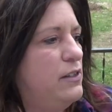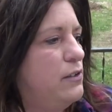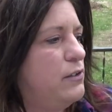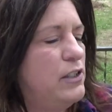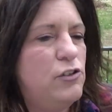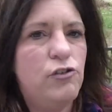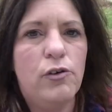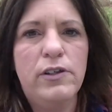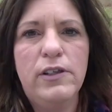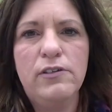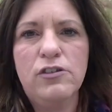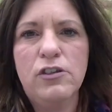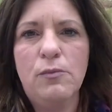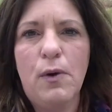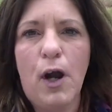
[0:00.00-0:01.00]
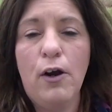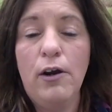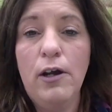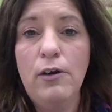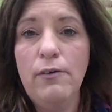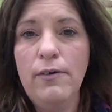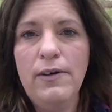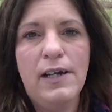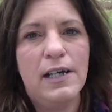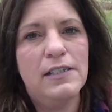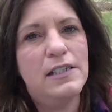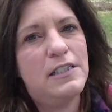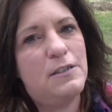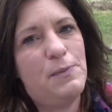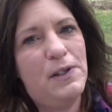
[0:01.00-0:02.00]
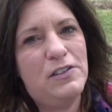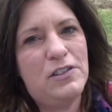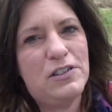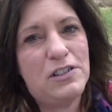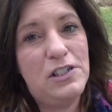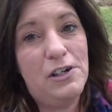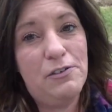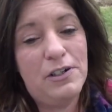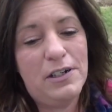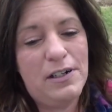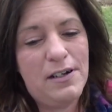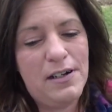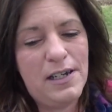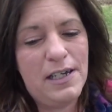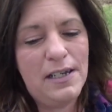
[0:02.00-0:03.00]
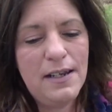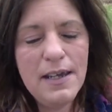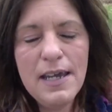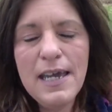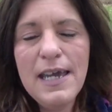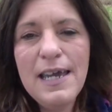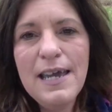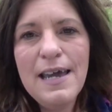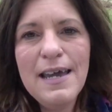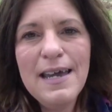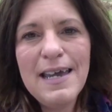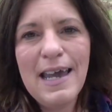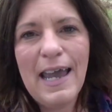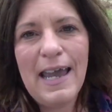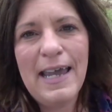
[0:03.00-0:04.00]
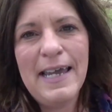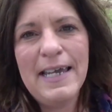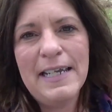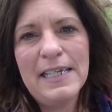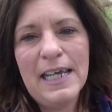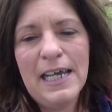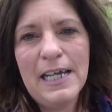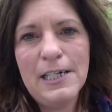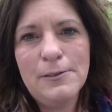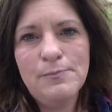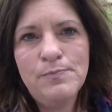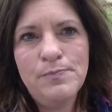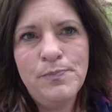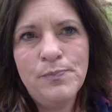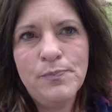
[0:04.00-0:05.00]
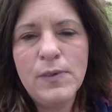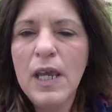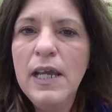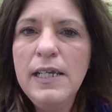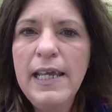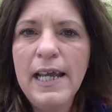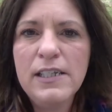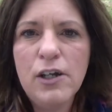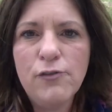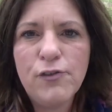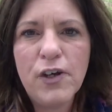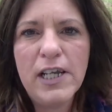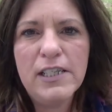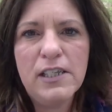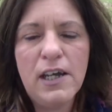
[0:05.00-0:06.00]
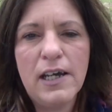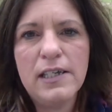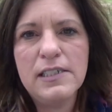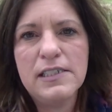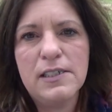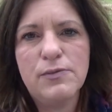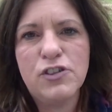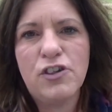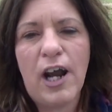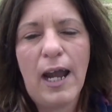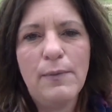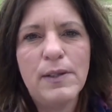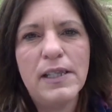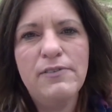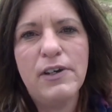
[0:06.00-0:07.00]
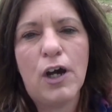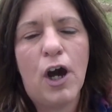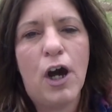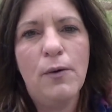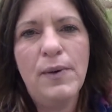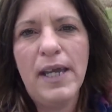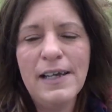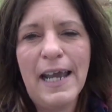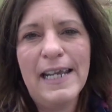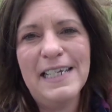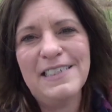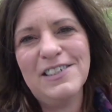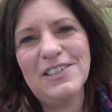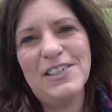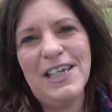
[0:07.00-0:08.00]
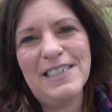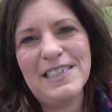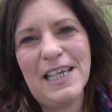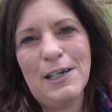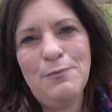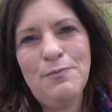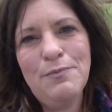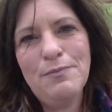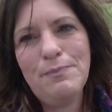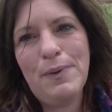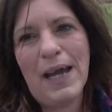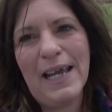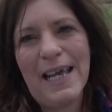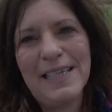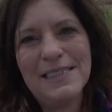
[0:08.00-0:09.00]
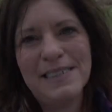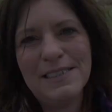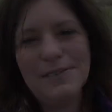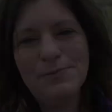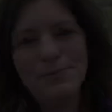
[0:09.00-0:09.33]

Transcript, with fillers: they'll enjoy those tomorrow because it's supposed to snow tonight. And um, yeah, don't forget to subscribe and leave a comment. And until next time, bye guys.